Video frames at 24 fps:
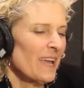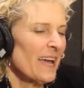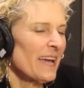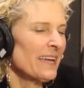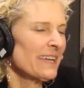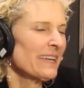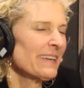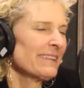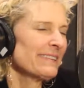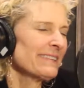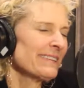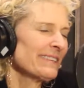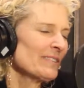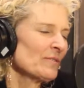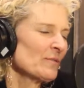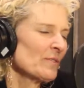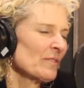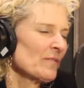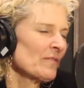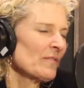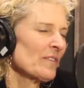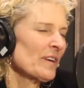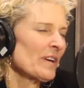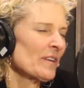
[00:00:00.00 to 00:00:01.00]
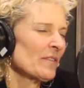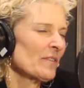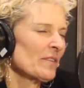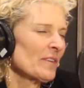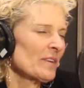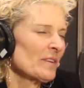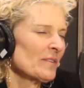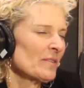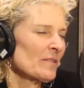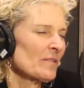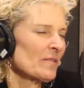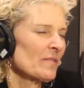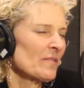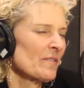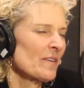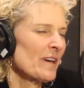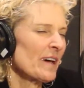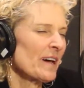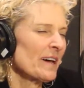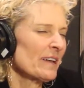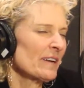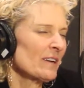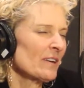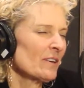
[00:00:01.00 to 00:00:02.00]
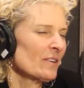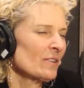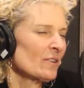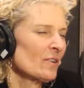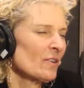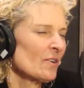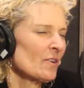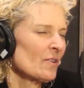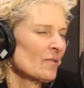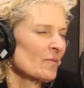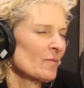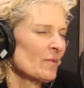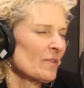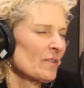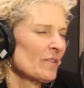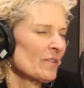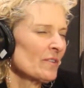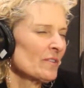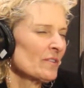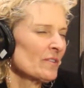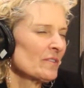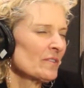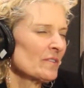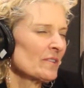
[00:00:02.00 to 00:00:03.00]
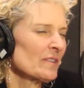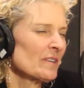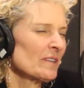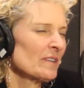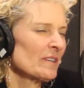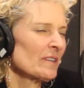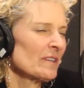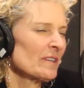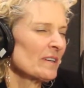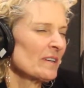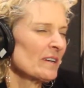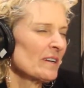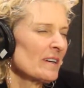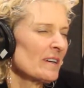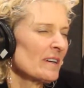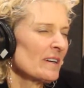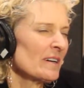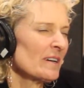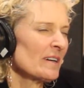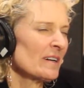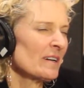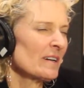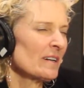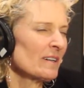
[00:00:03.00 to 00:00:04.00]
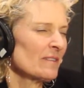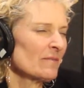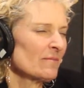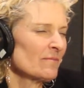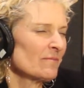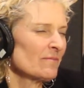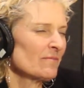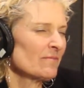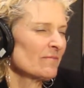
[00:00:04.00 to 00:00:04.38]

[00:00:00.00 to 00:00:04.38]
guess I sort of thought that along with this, a